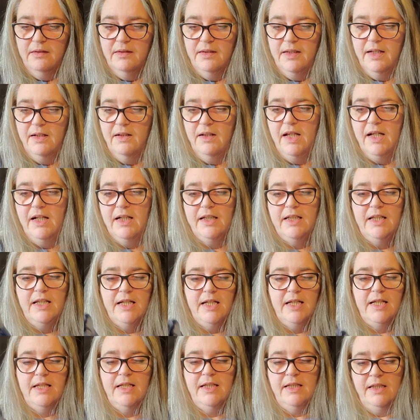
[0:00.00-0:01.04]
Now,
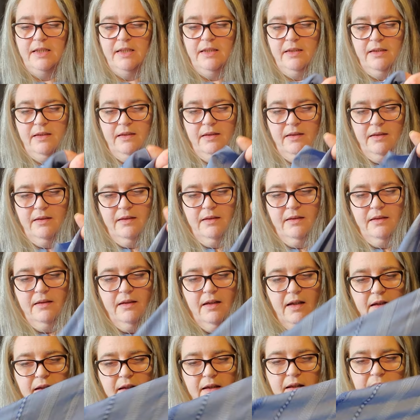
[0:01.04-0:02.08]
luckily,
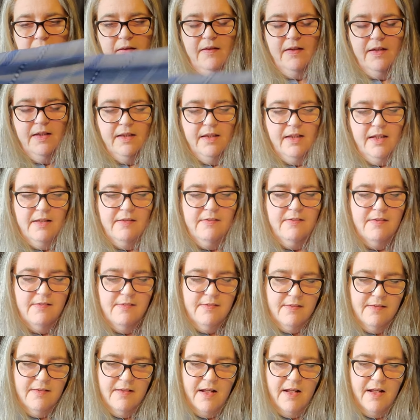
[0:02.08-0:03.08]
I think this is the